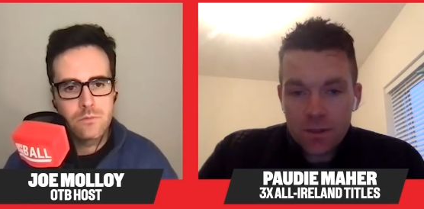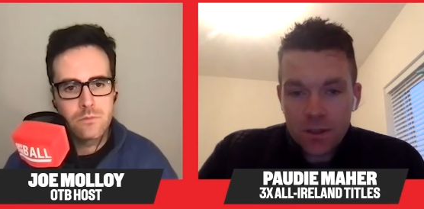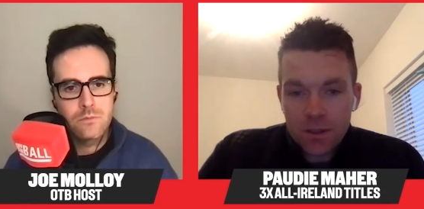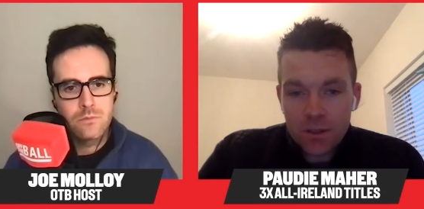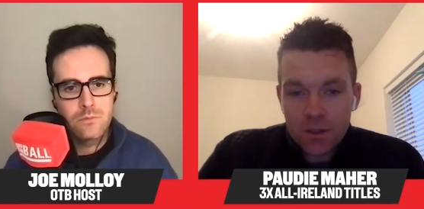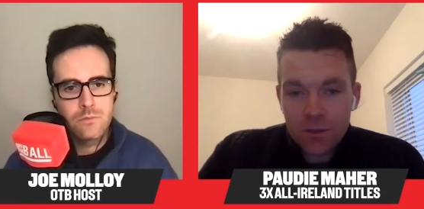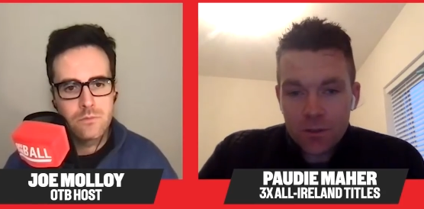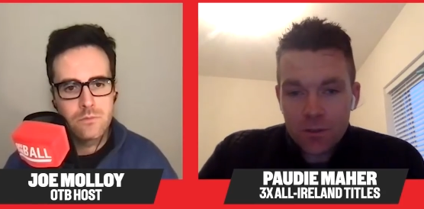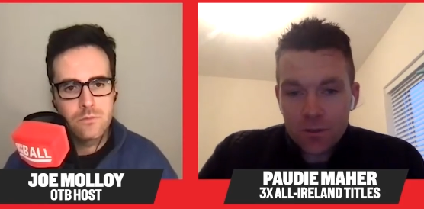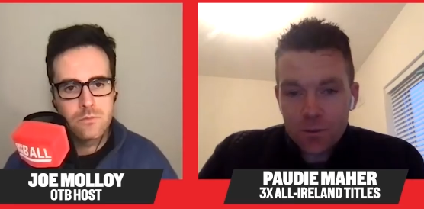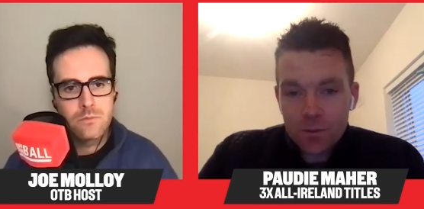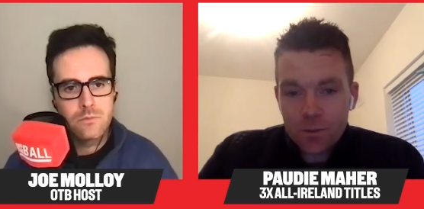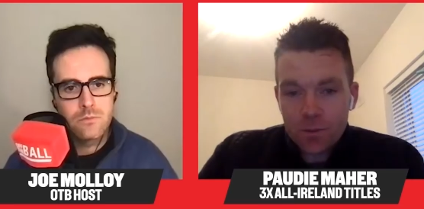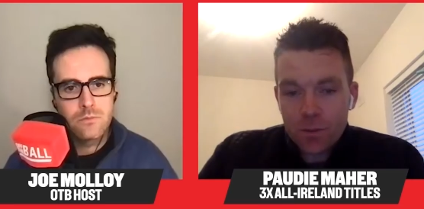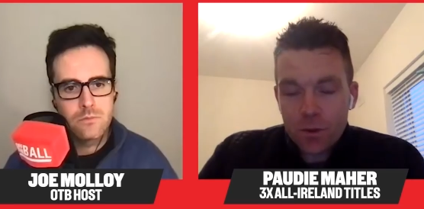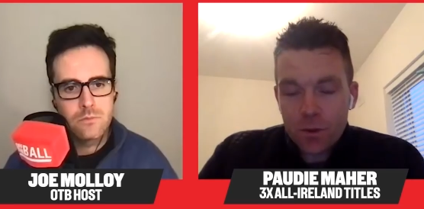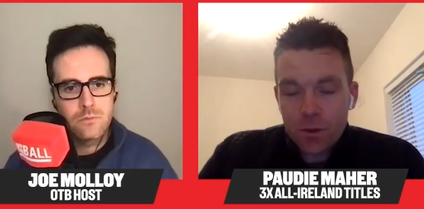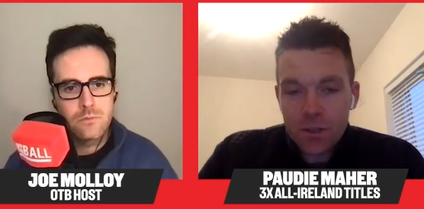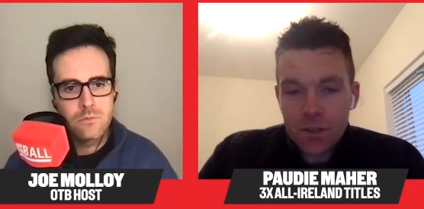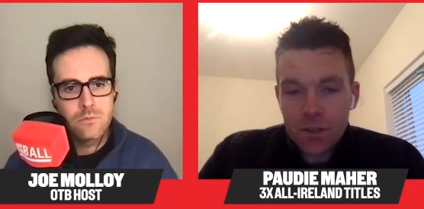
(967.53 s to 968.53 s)
Speaker 1: you know,
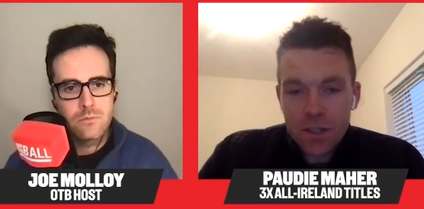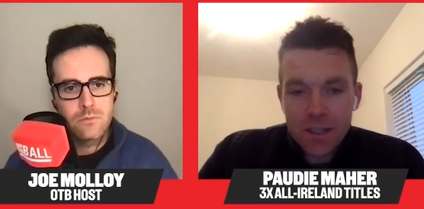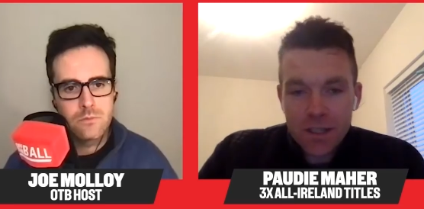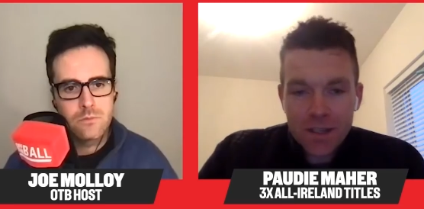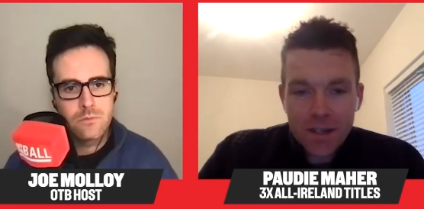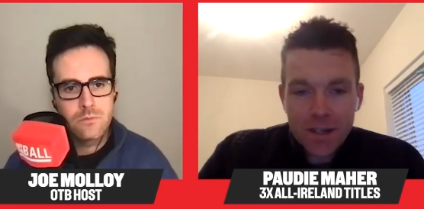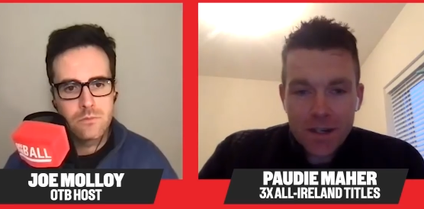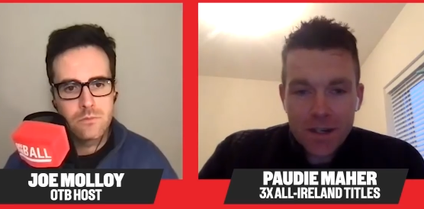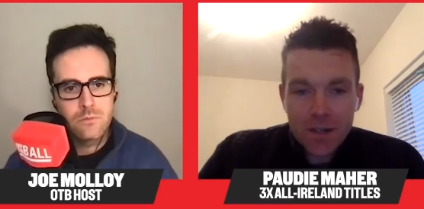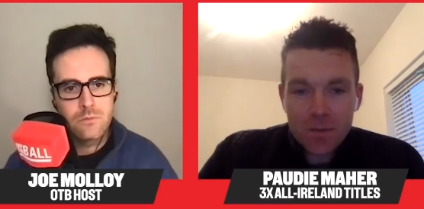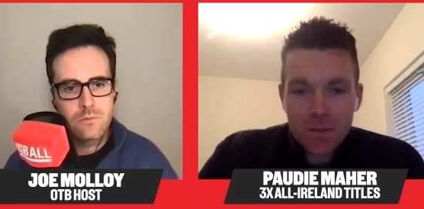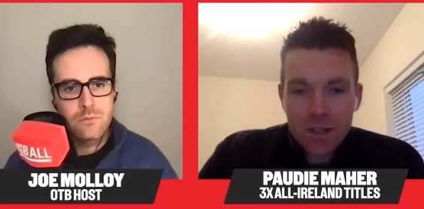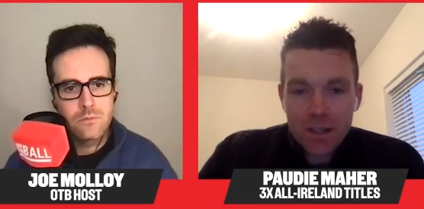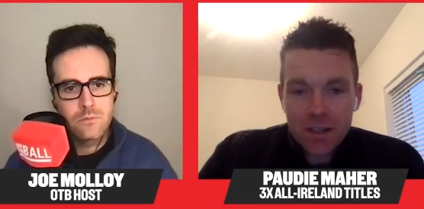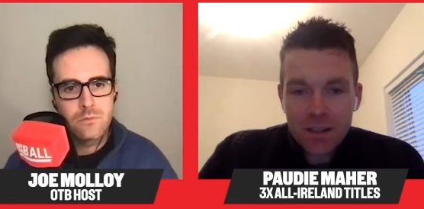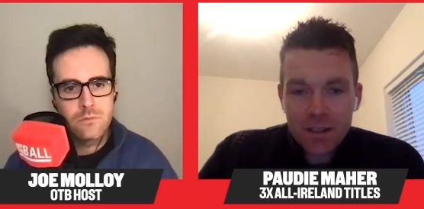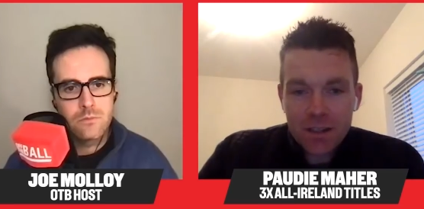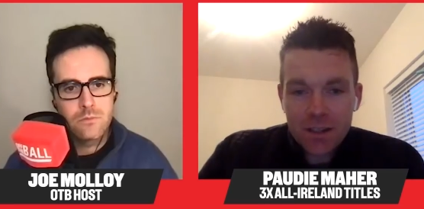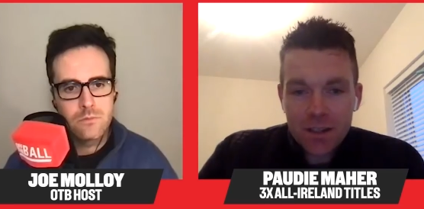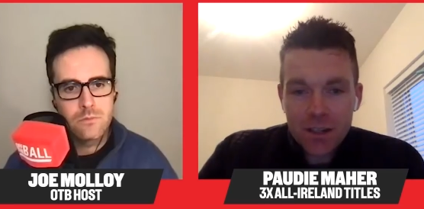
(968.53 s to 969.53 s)
person inside of me
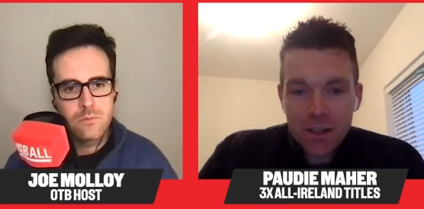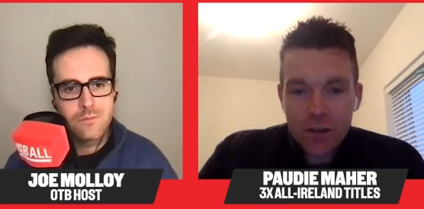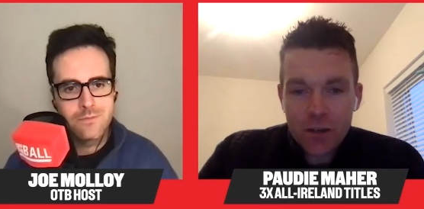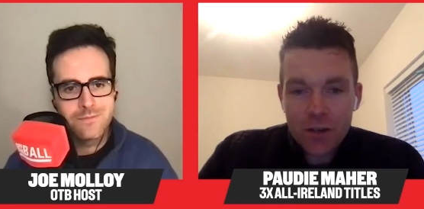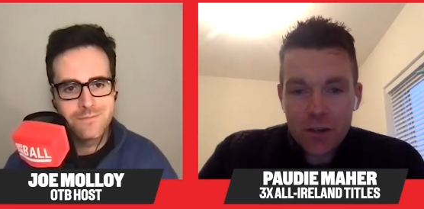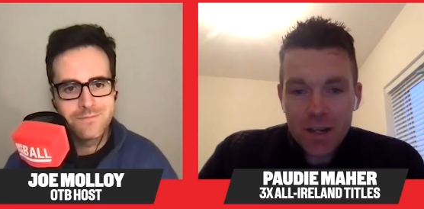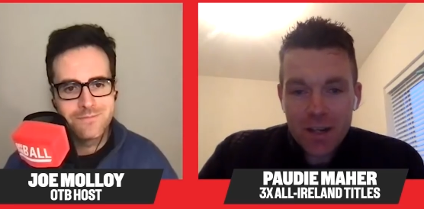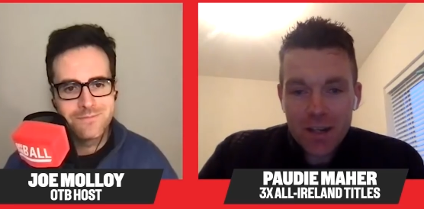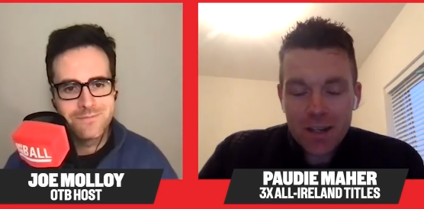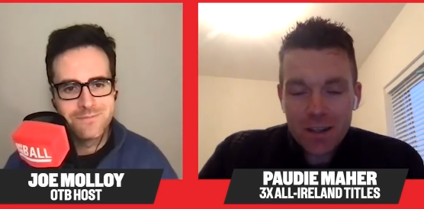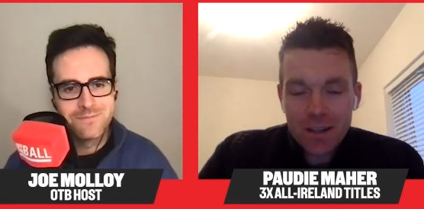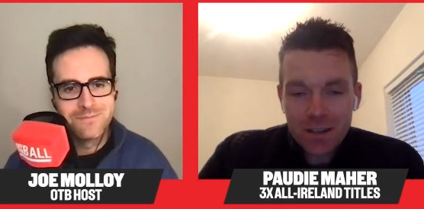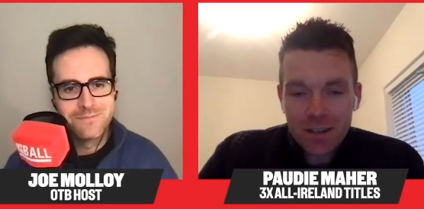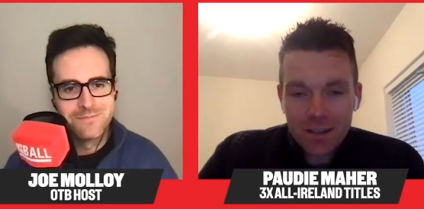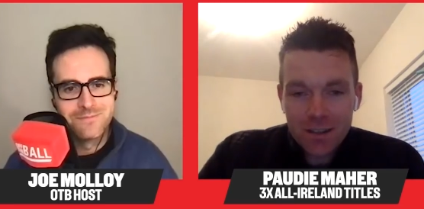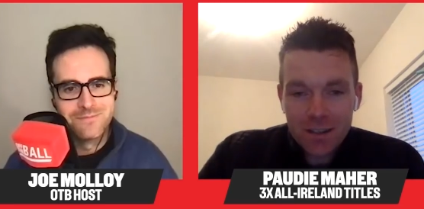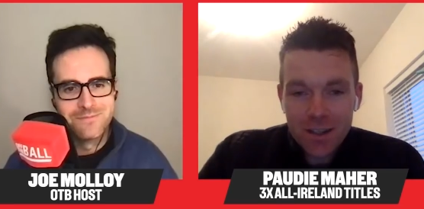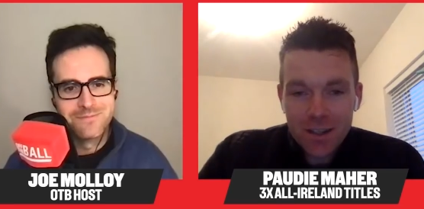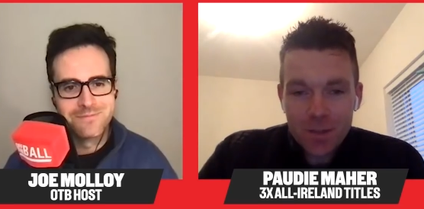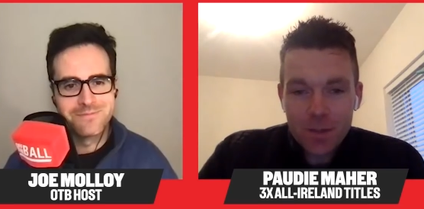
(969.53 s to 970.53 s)
and, and the greedy
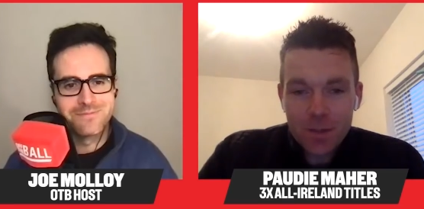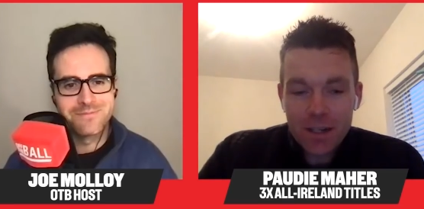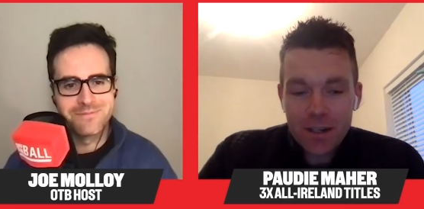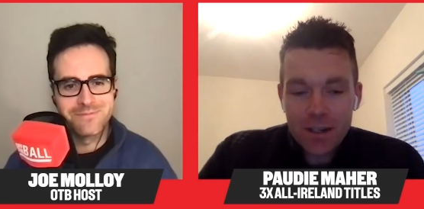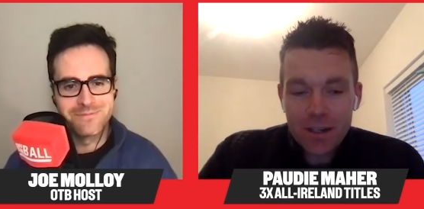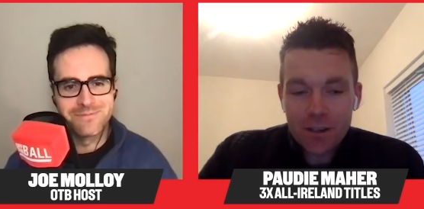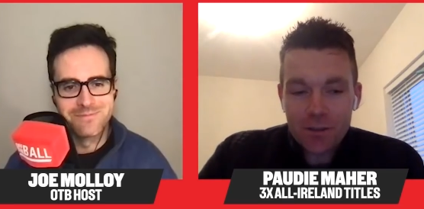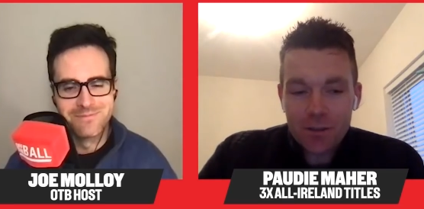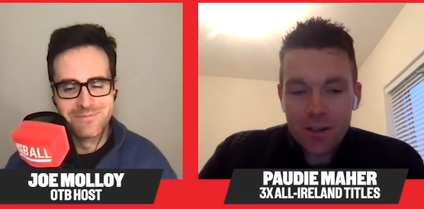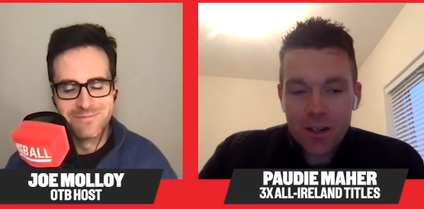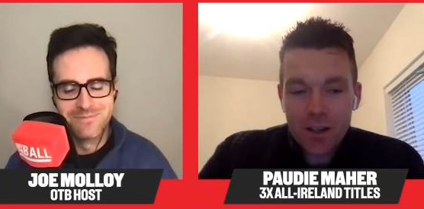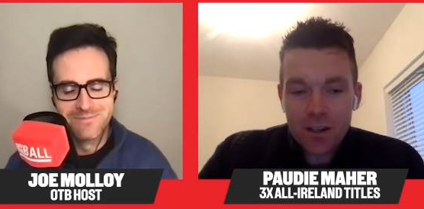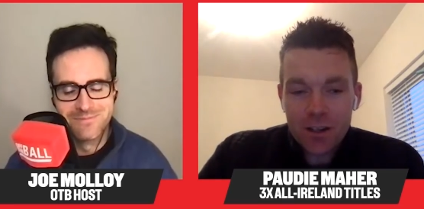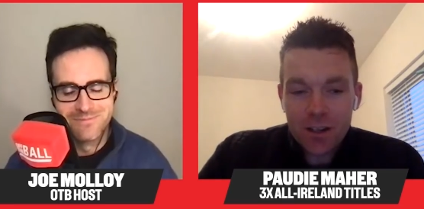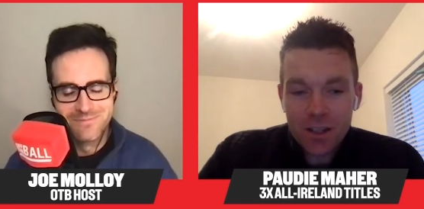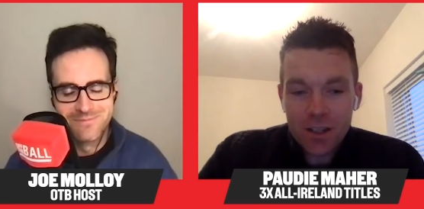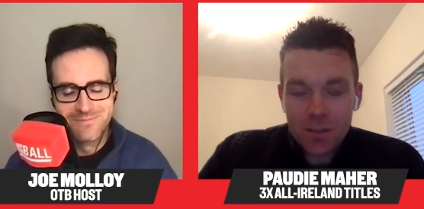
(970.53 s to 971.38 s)
player, uh,